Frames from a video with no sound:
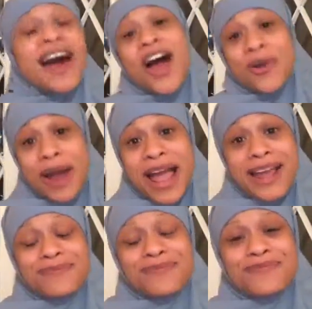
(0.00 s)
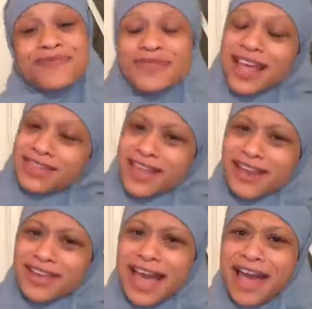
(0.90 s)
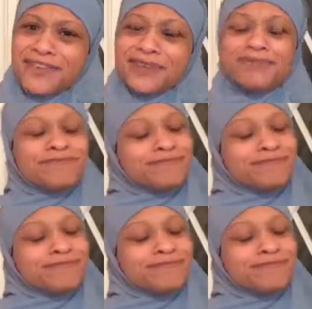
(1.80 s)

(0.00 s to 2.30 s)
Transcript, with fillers: All right? There you have it.